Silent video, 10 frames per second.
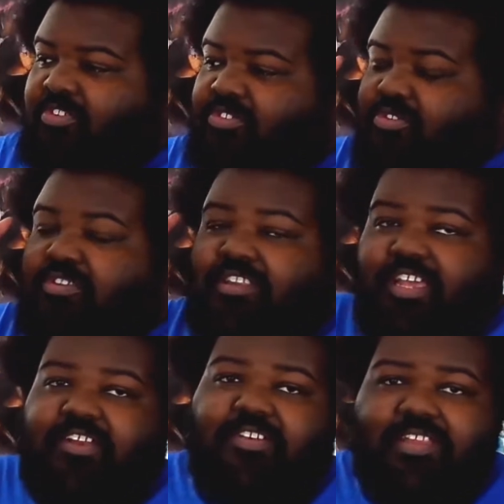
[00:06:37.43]
you
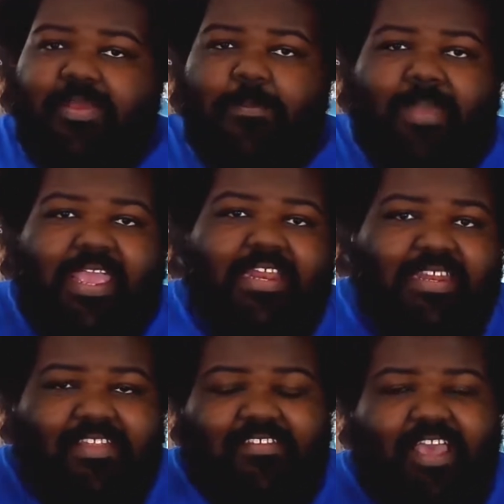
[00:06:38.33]
literally made
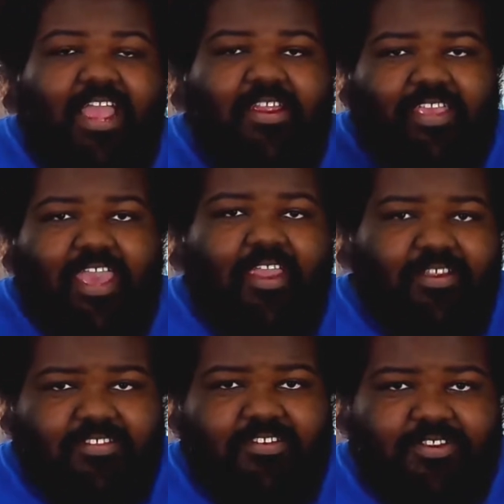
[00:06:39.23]
an entire
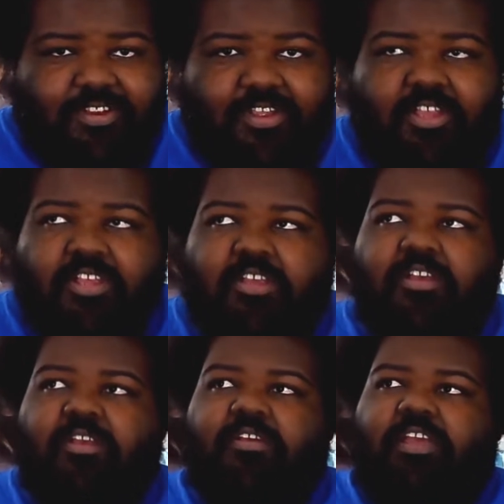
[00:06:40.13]
character
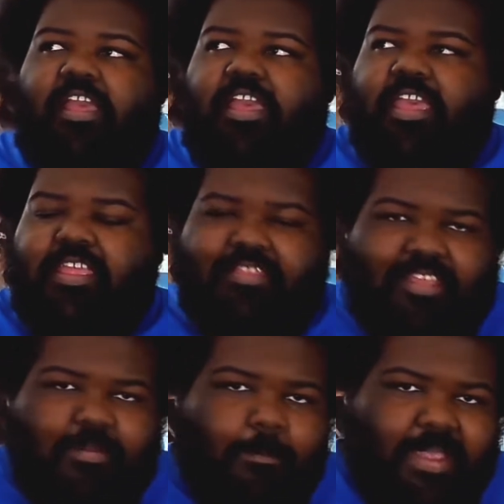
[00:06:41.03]
and
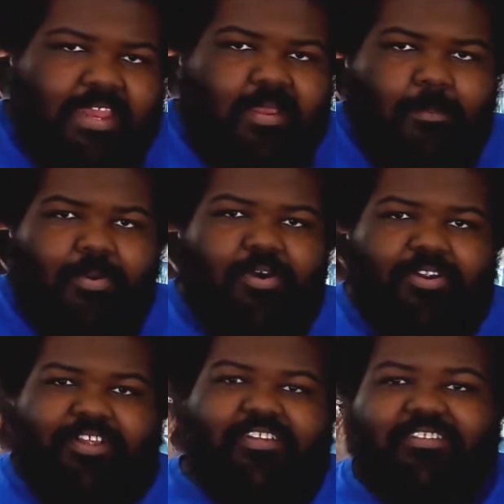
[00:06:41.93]
then made him
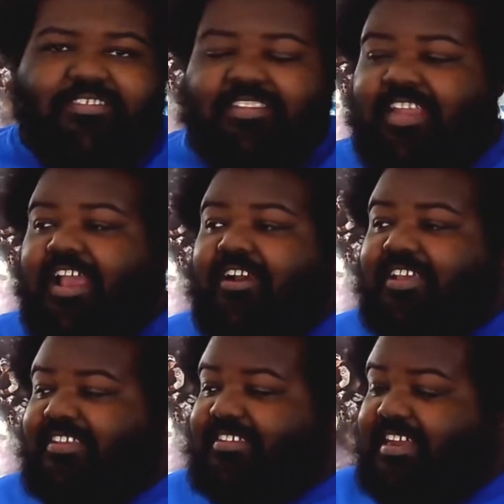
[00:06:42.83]
boring. So now
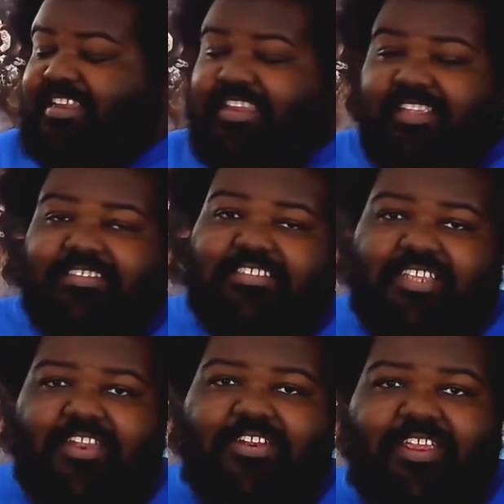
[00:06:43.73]
he's
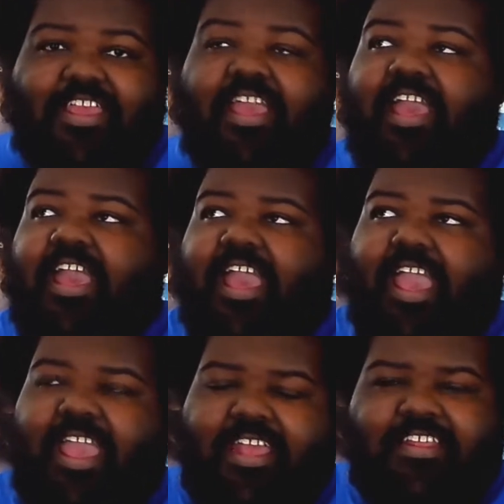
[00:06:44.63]
unnecessary
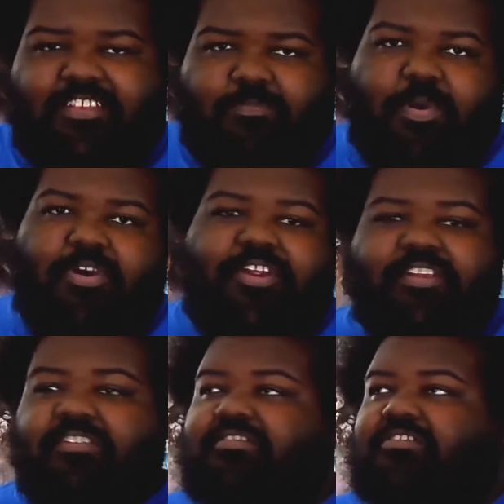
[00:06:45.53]
and he's boring
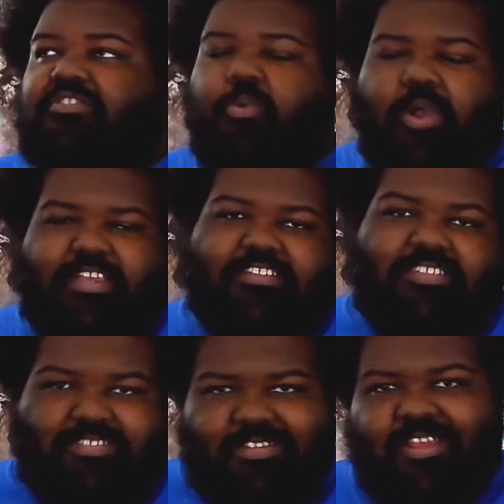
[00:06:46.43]

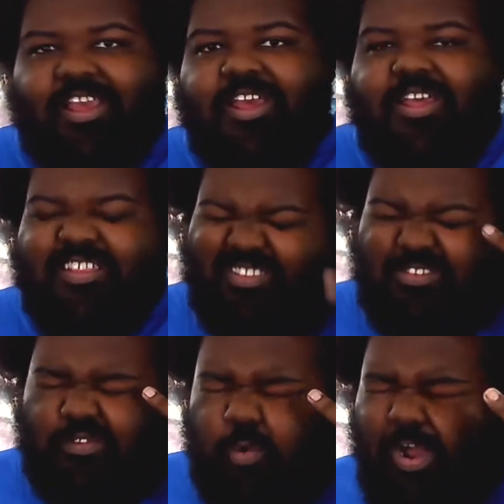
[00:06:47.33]
twice
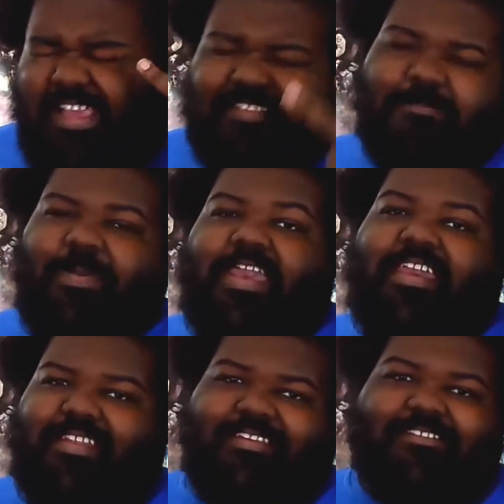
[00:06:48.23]
bad.